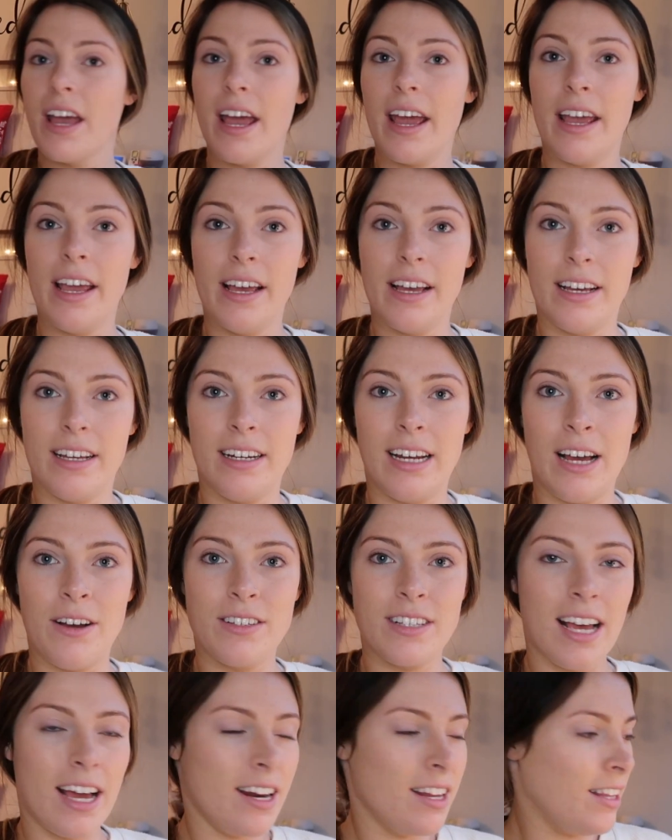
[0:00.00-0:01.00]
And I
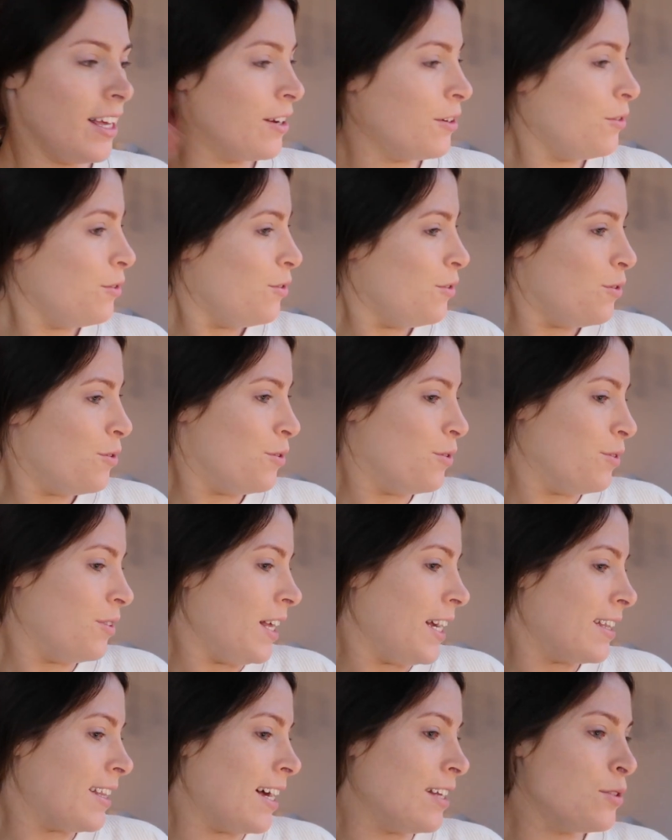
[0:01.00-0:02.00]
was kind of like, ooh,
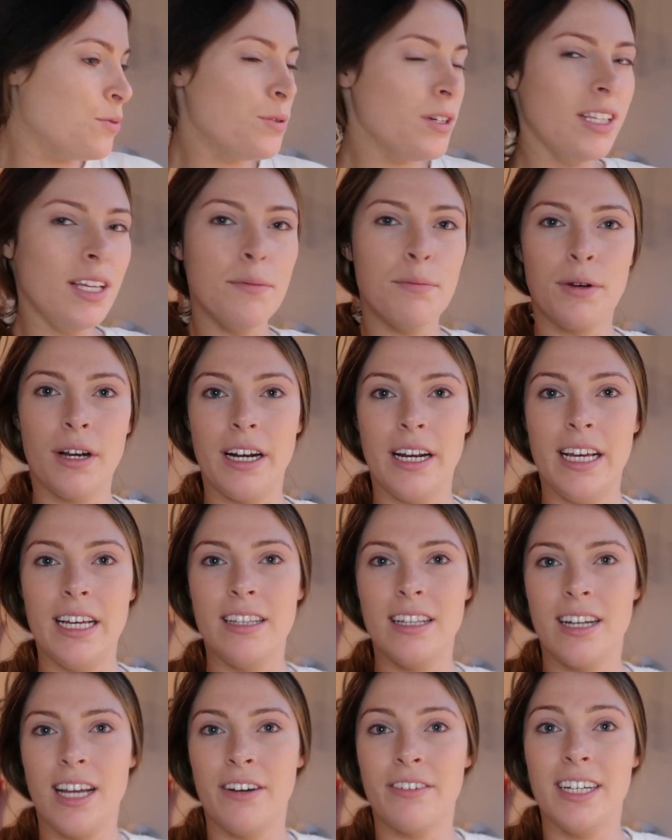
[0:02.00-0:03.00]
like that's really pretty.
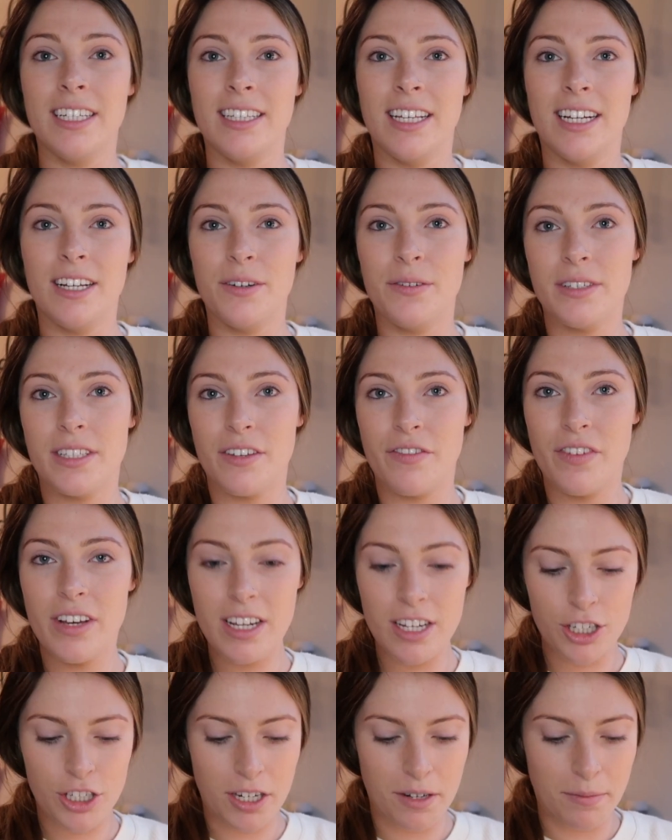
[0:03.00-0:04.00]
And then I read that it was a
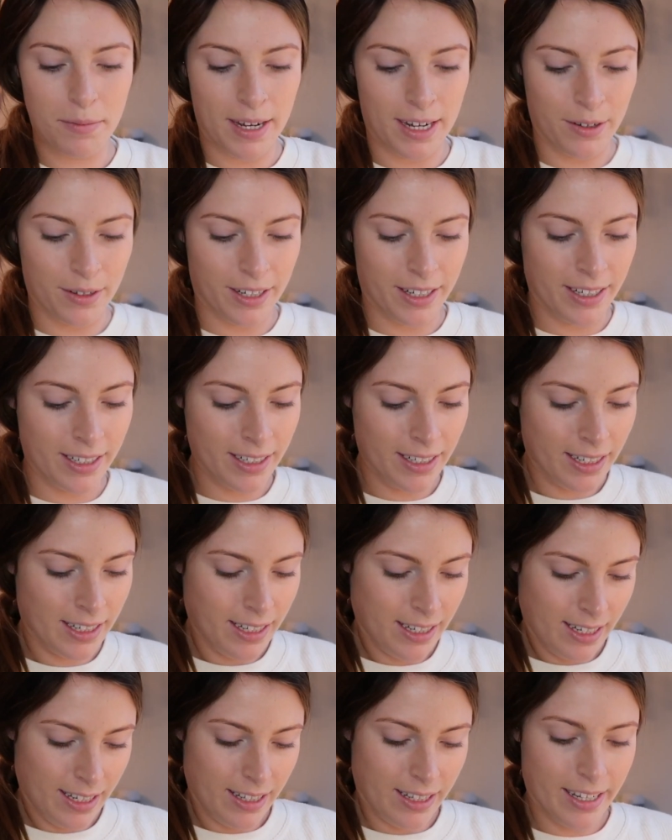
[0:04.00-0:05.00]
finishing powder,
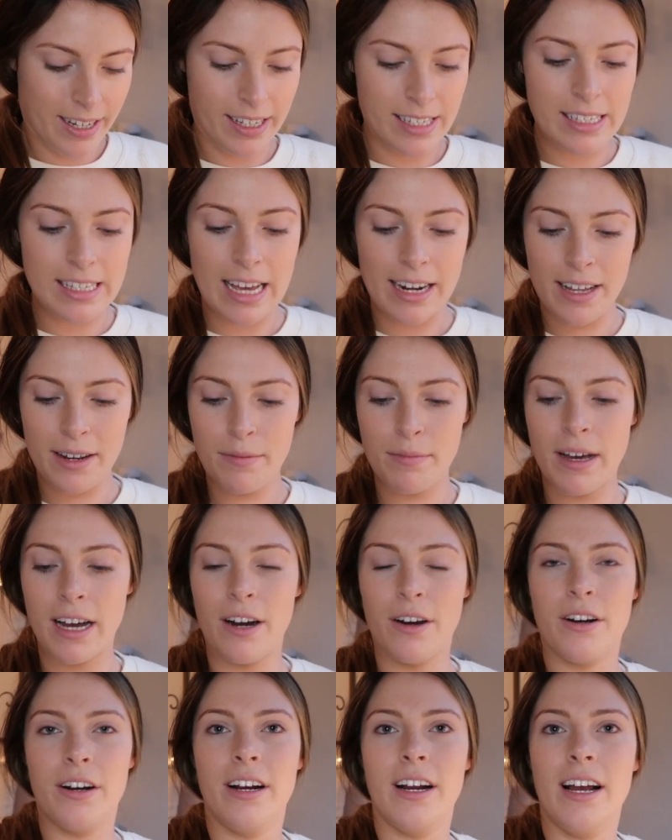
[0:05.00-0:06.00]
like a setting
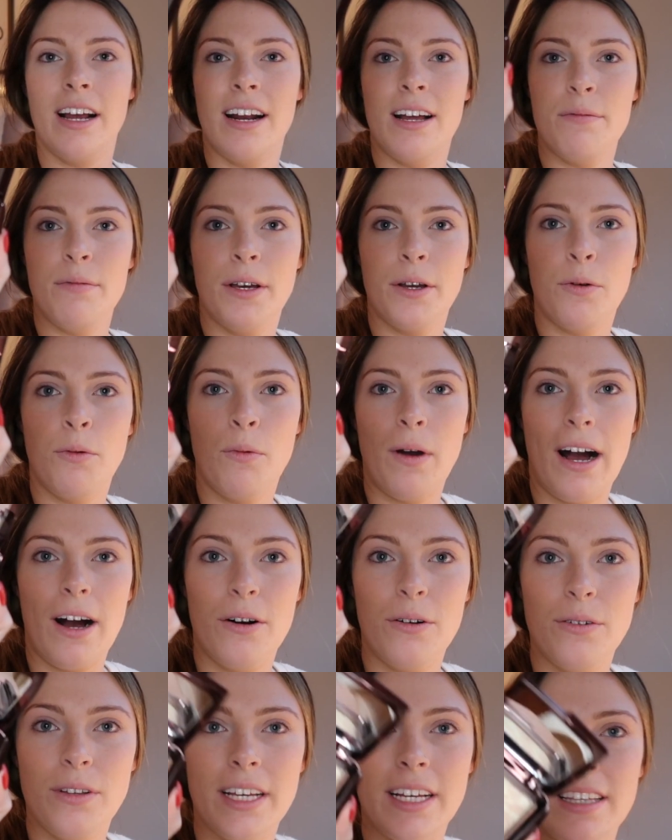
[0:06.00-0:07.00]
powder, and I'm like,
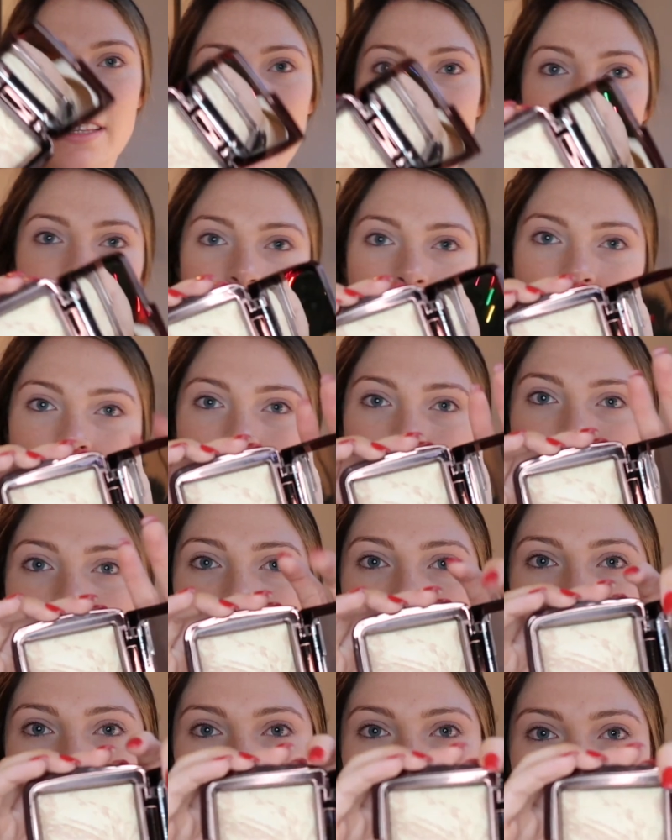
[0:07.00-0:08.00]
wow, like that's
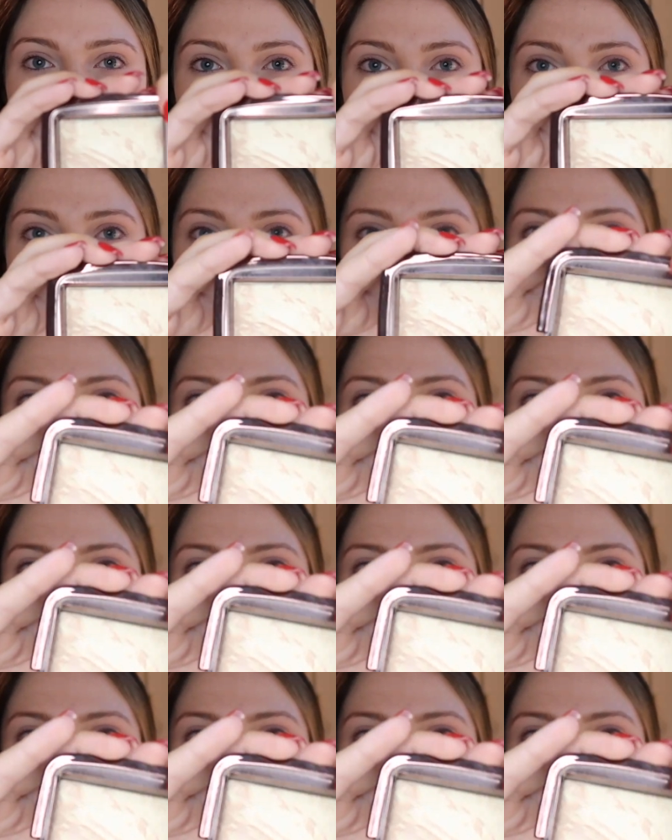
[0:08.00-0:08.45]
gorgeous.